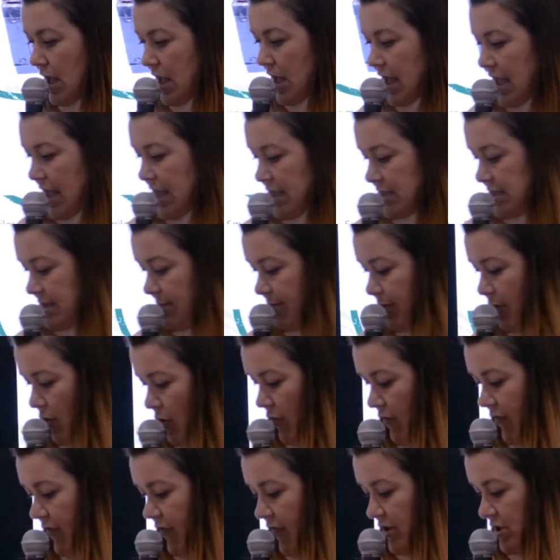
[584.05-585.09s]
It's
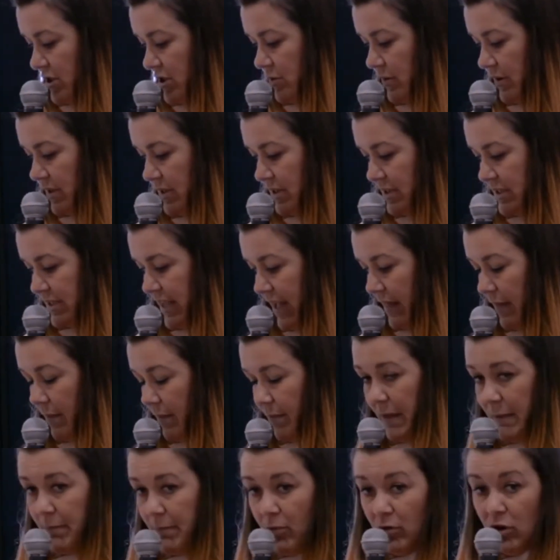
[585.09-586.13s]
important for us to understand that
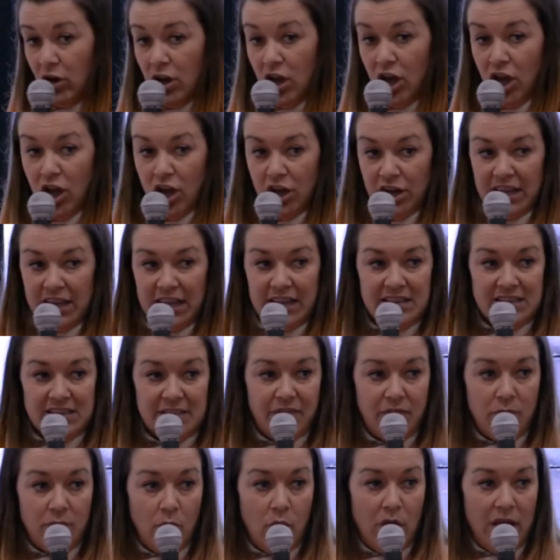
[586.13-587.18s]
people learn in
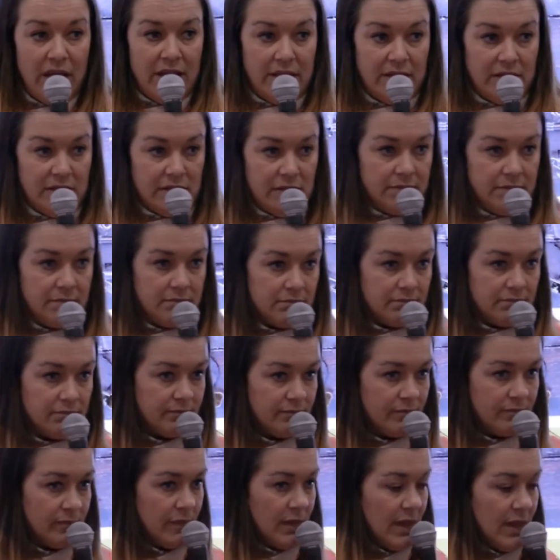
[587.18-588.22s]
different ways.
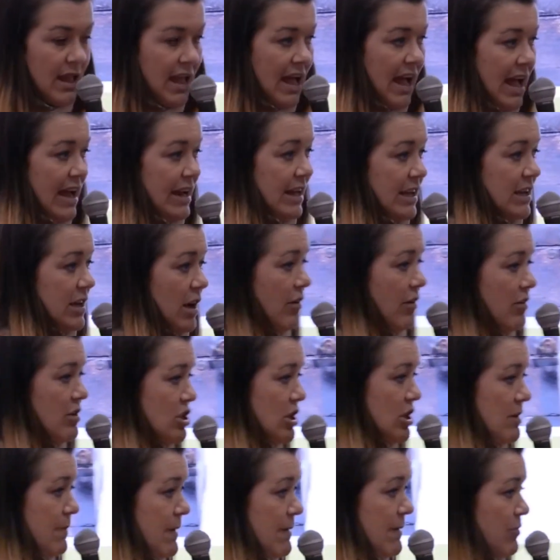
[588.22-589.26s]
And
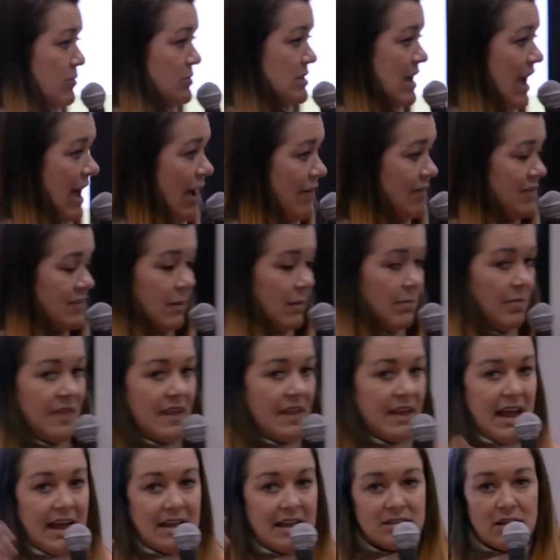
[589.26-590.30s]
encouraging people to have
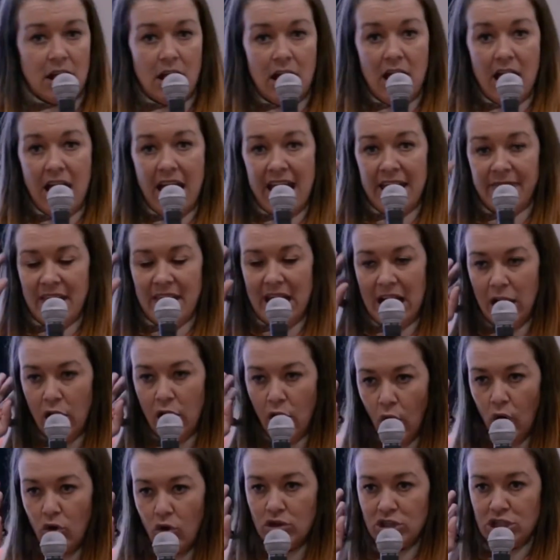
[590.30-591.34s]
something in their
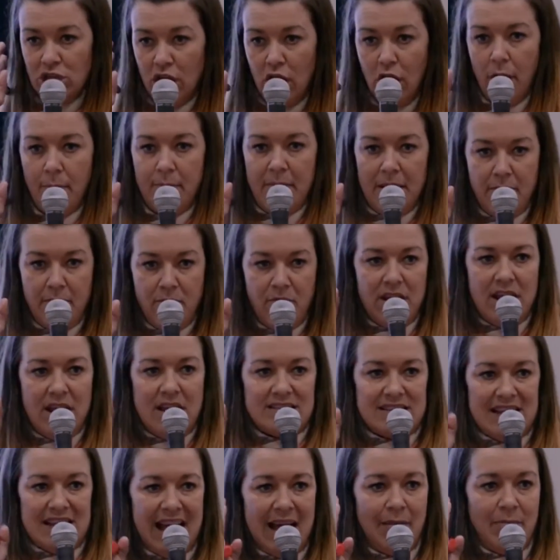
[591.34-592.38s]
long-term memory
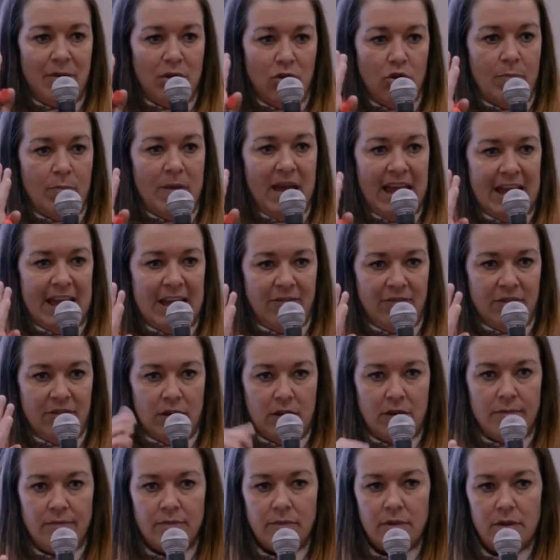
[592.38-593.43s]
as a habit or
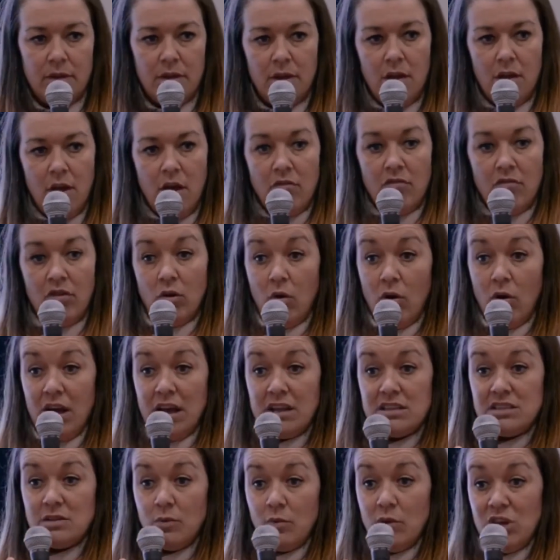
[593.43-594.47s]
behavior
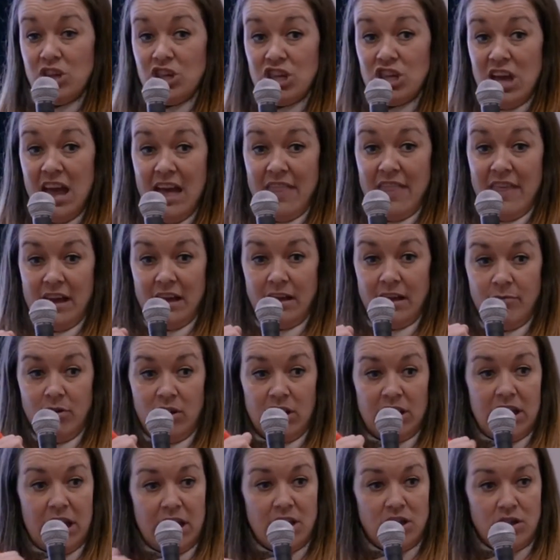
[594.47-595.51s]
requires that we share that
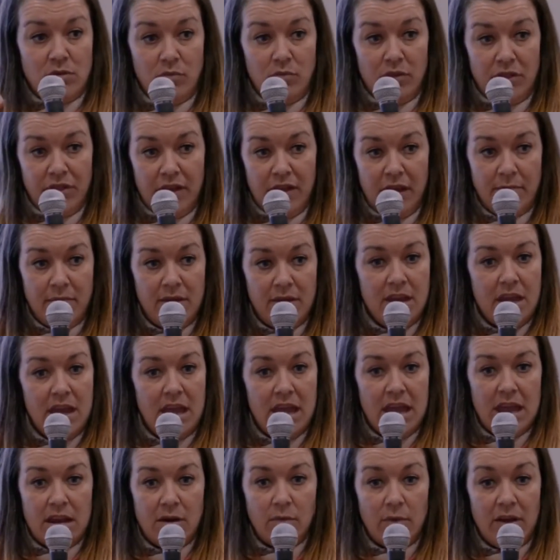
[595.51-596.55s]
communication with them
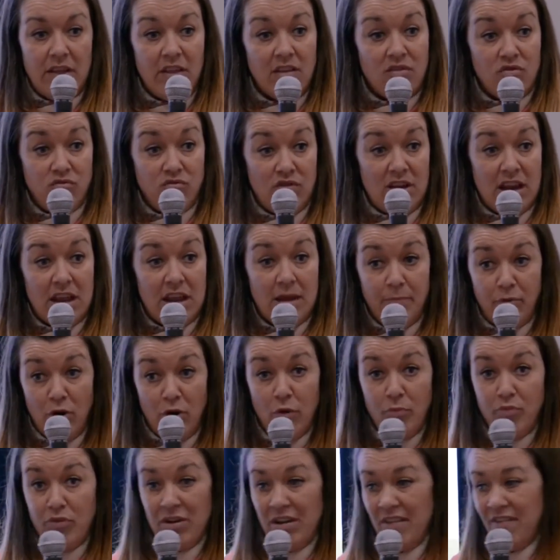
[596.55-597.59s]
in a way that's really
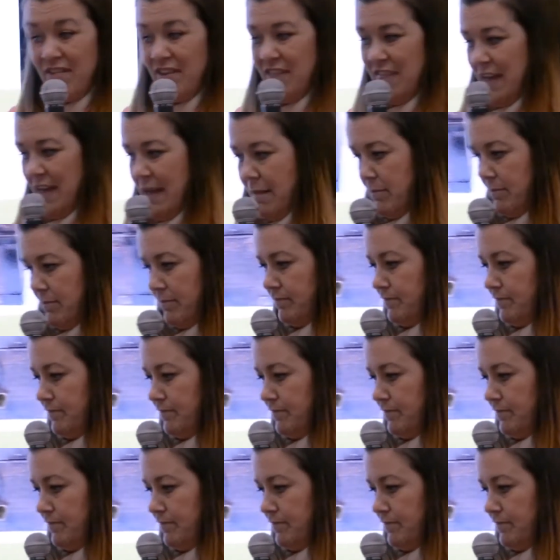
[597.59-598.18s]
appropriate for them.